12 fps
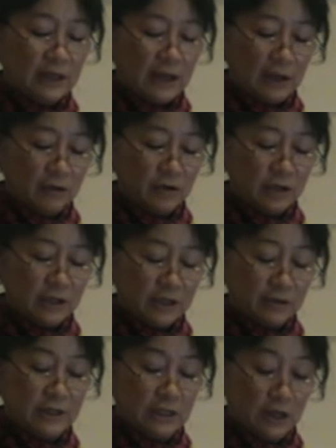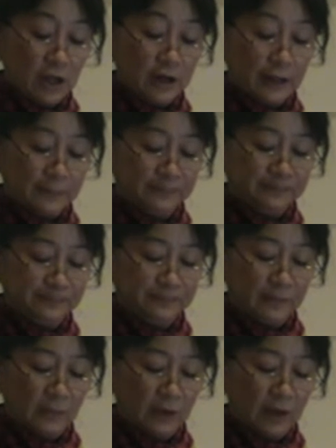language integrated learning.
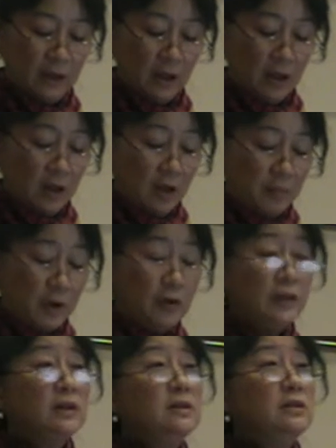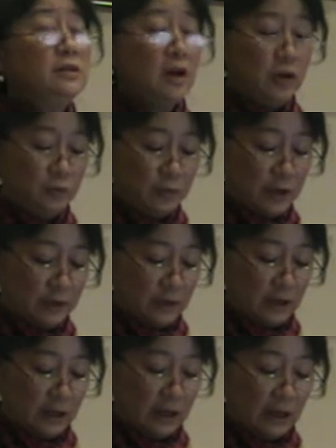Okay. Both are concerned with
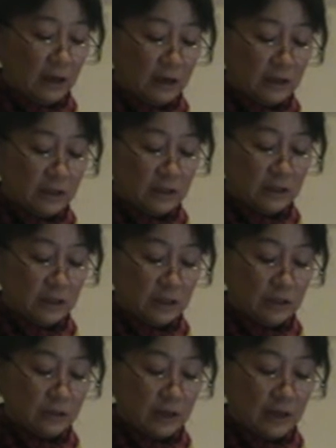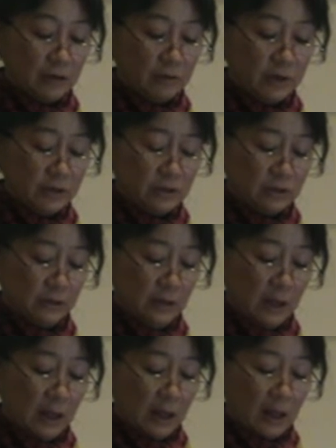learning English as an additional language,
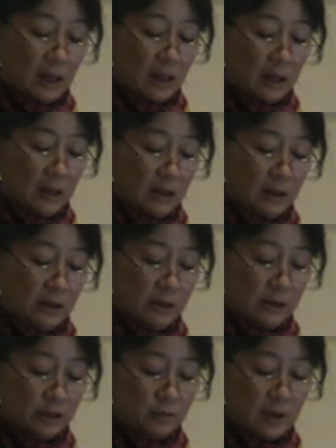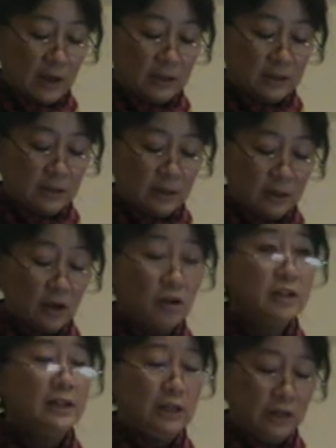as well as
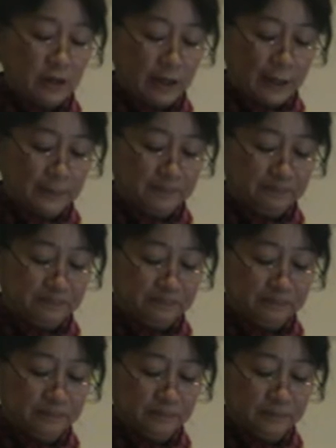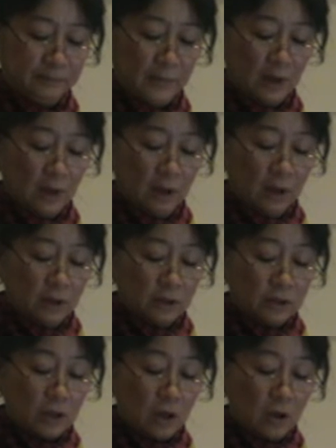content learning.
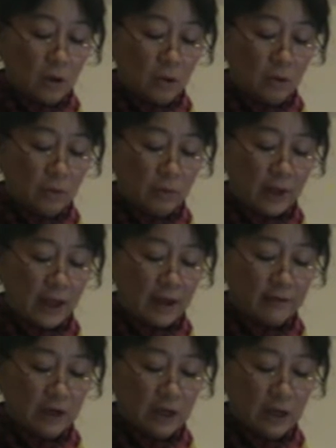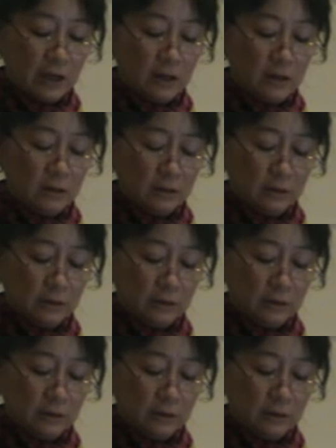So we have CLIL,